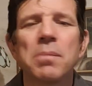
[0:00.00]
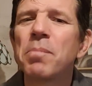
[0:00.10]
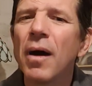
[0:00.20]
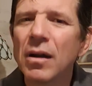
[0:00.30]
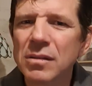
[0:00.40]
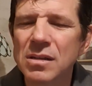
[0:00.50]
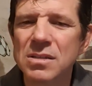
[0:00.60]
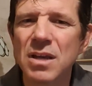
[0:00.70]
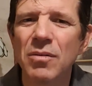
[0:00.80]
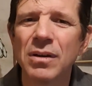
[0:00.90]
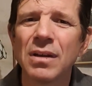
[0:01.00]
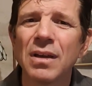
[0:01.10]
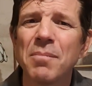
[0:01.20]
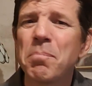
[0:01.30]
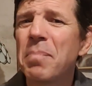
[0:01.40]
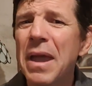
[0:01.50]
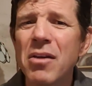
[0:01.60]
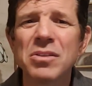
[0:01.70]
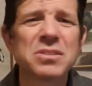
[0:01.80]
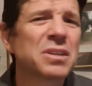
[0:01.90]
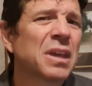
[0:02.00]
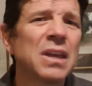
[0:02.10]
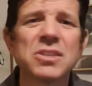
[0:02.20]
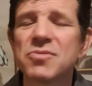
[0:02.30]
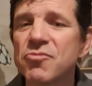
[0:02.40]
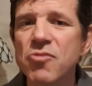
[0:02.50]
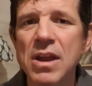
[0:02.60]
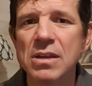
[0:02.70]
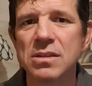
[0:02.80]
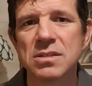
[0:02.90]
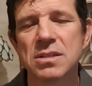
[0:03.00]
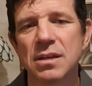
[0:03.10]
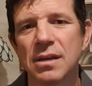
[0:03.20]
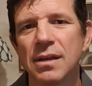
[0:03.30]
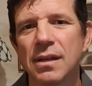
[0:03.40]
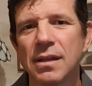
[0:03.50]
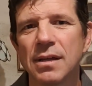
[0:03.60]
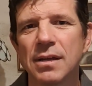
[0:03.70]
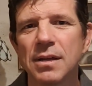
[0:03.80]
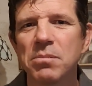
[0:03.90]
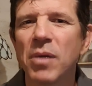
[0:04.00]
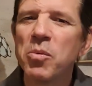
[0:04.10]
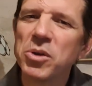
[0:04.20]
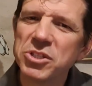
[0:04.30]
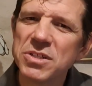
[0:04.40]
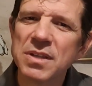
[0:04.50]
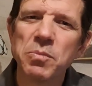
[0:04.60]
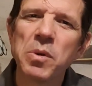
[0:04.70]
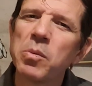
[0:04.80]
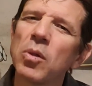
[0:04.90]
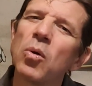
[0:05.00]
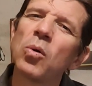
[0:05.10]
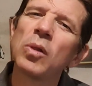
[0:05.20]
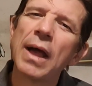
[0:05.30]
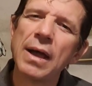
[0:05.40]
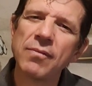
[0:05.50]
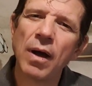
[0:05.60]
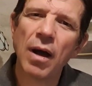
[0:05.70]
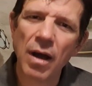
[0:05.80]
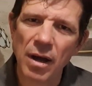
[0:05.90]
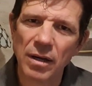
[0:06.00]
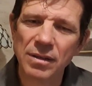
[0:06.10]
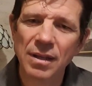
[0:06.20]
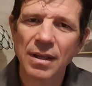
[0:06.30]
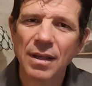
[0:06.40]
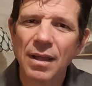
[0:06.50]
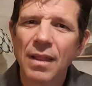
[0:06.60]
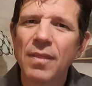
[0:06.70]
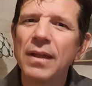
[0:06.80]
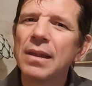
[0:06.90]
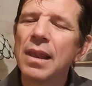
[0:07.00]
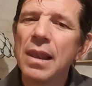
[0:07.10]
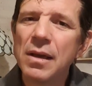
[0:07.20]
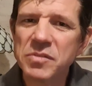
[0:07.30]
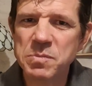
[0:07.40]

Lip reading: partners, our parents, kids, friends. My wish is that we will all have a heart that loves